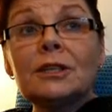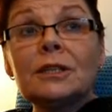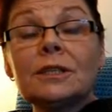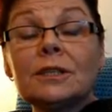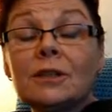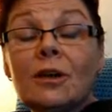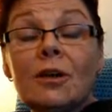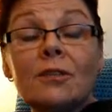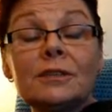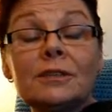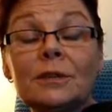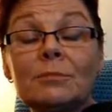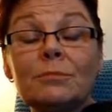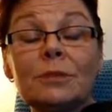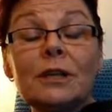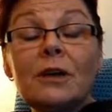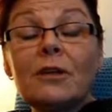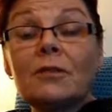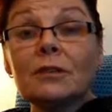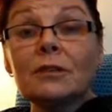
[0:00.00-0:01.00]
Staff
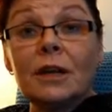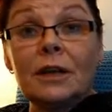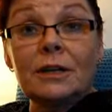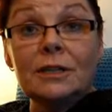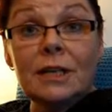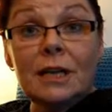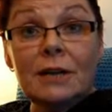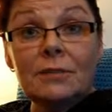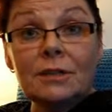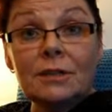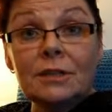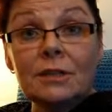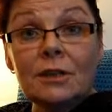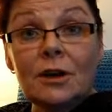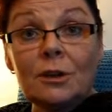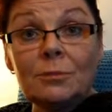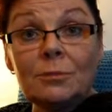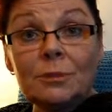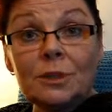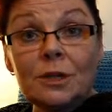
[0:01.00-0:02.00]
simply aren't going to have the
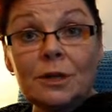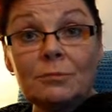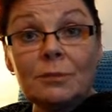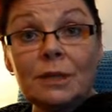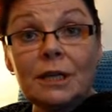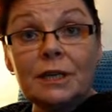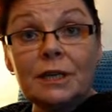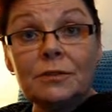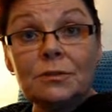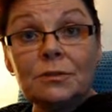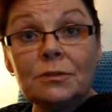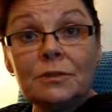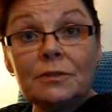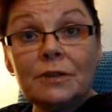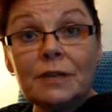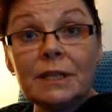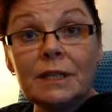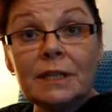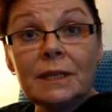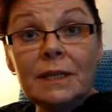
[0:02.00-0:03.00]
time to complete all of
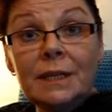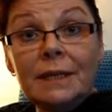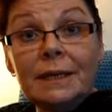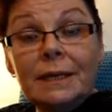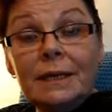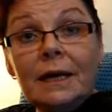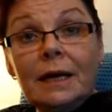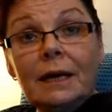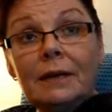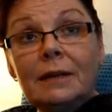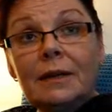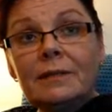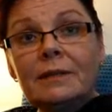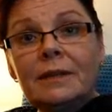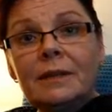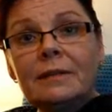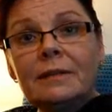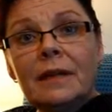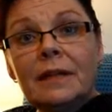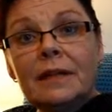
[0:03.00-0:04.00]
it, and I
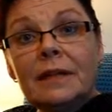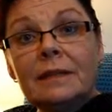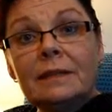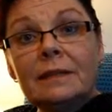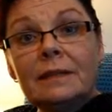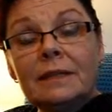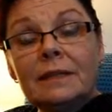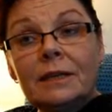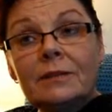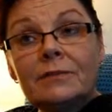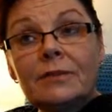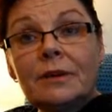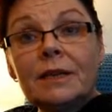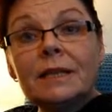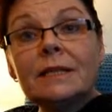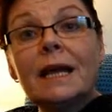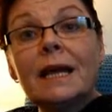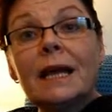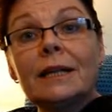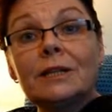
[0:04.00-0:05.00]
think they need to see a very
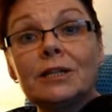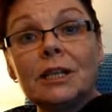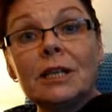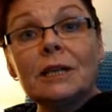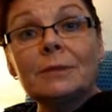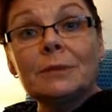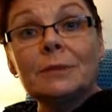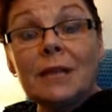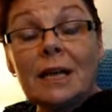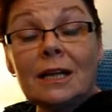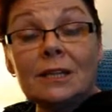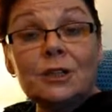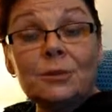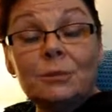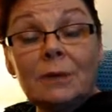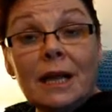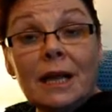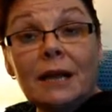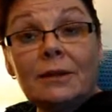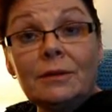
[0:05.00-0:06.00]

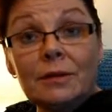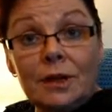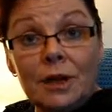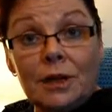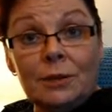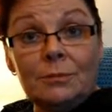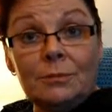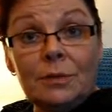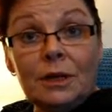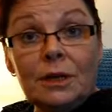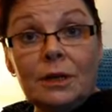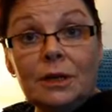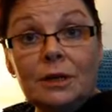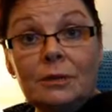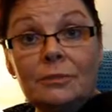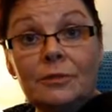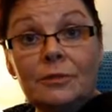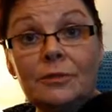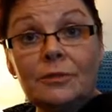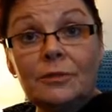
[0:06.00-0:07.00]
tangible outcome
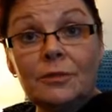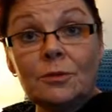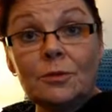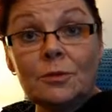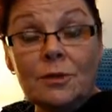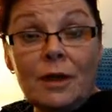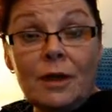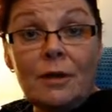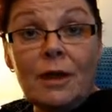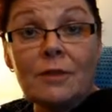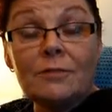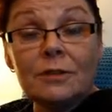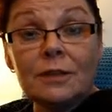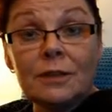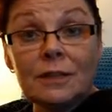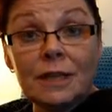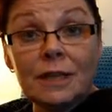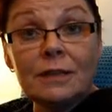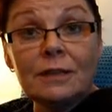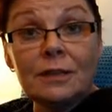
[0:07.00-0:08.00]
for their efforts in